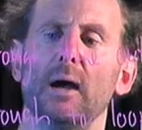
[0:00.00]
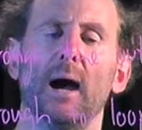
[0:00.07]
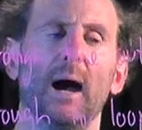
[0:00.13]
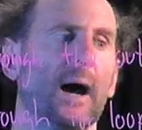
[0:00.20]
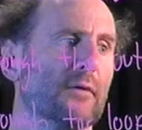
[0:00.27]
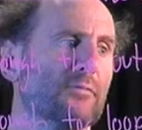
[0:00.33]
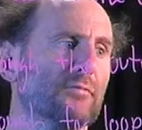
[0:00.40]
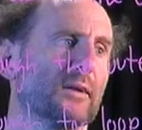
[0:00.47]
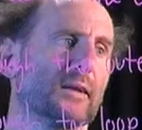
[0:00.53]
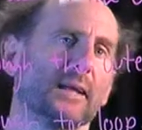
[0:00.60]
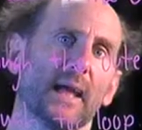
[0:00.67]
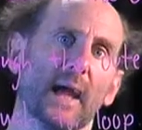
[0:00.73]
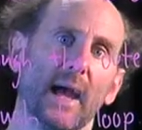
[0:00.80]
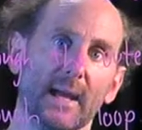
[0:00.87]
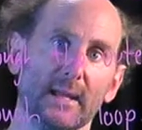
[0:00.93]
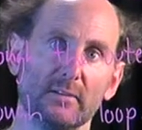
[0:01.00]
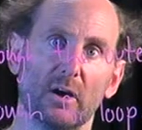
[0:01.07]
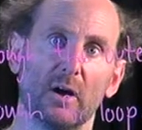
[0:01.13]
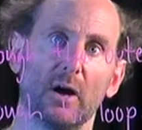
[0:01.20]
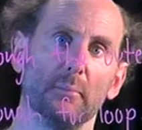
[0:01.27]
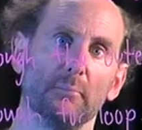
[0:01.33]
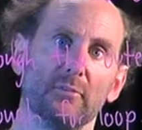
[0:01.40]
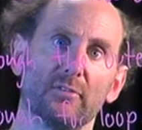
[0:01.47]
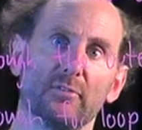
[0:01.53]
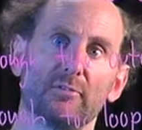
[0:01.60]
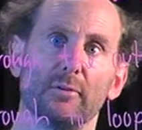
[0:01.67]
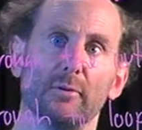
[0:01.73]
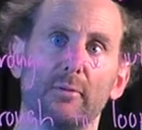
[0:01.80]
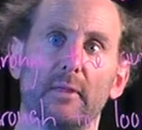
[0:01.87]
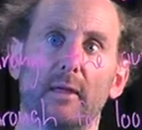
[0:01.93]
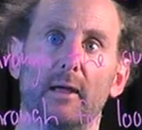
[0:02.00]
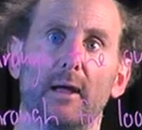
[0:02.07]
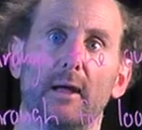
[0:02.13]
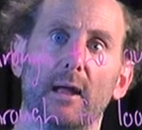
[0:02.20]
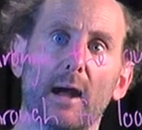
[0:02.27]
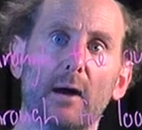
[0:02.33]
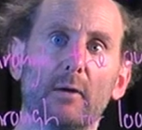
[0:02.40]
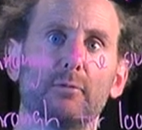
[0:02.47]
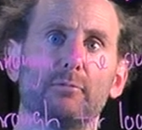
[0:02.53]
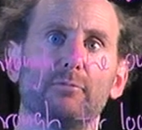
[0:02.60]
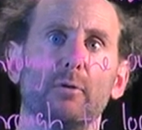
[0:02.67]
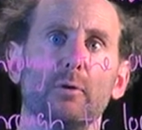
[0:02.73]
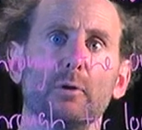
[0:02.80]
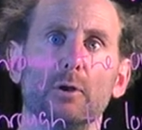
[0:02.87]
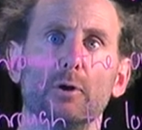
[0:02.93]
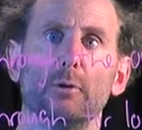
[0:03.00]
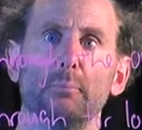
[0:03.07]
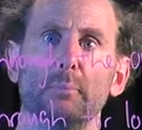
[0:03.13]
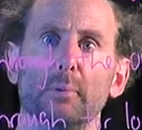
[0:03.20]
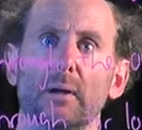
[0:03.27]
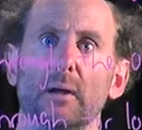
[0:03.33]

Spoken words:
after k times through the outer for loop,